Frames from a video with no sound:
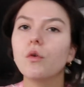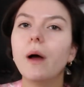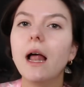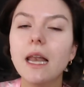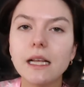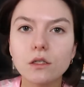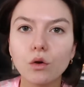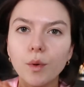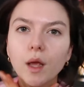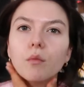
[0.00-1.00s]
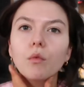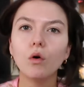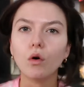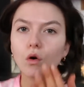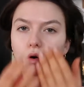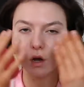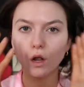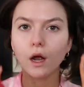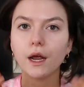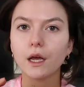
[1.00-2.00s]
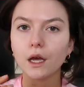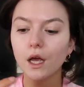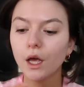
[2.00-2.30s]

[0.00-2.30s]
but a little bit more like